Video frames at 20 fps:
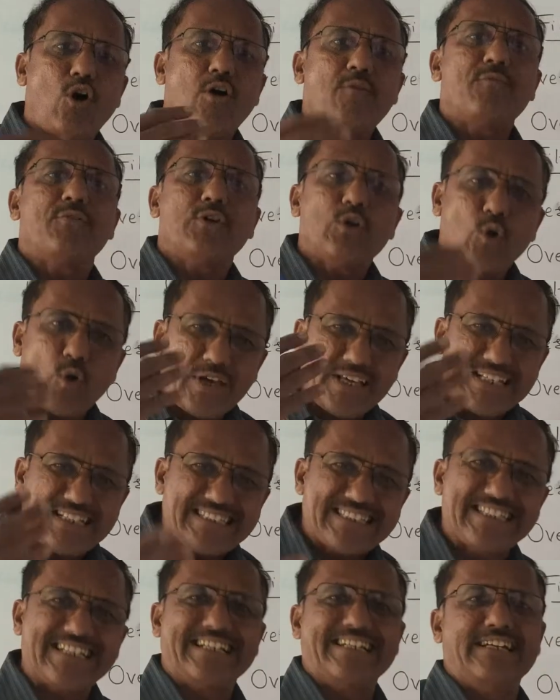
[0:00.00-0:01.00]
of noise
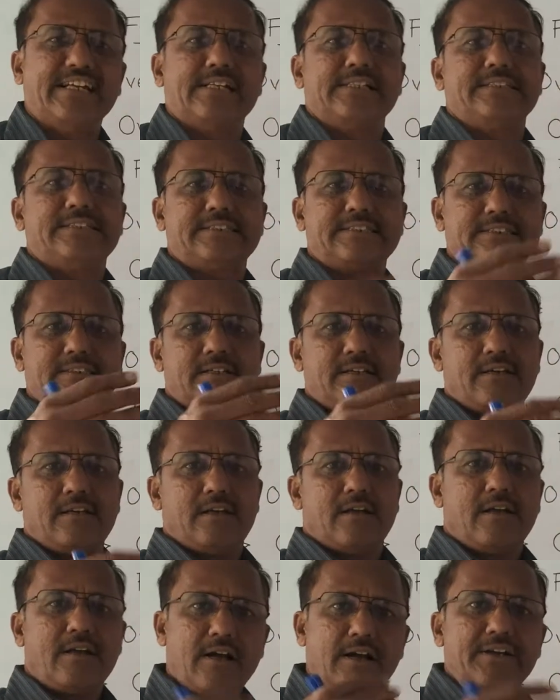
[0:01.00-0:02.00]
signals
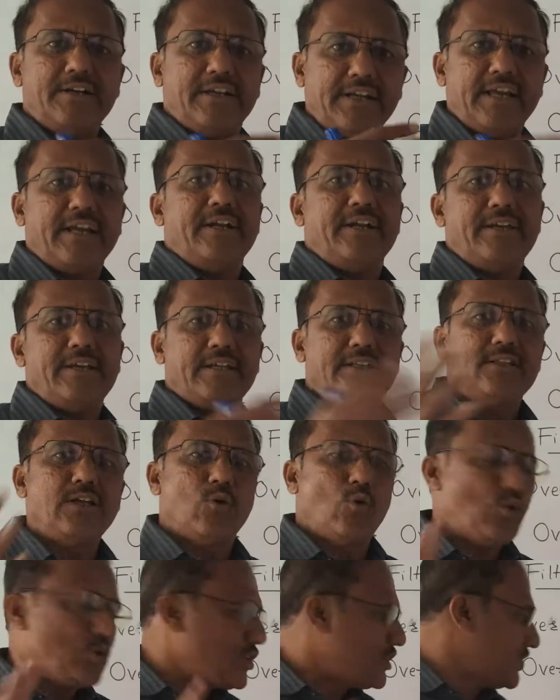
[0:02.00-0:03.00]
contained in
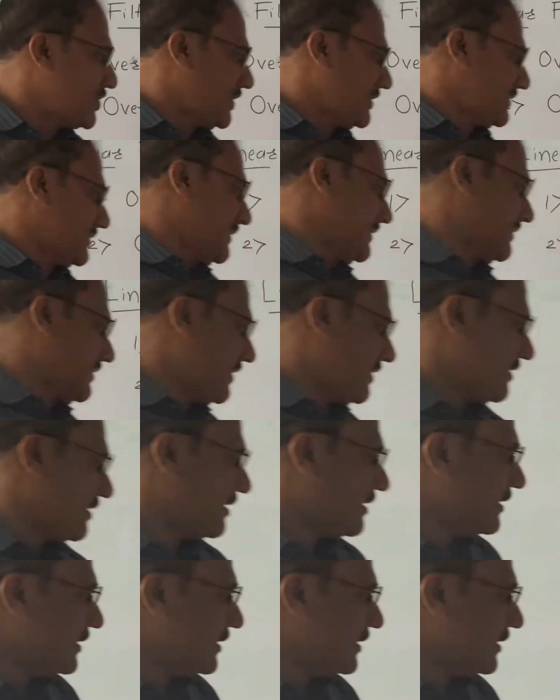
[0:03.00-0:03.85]
the original signal.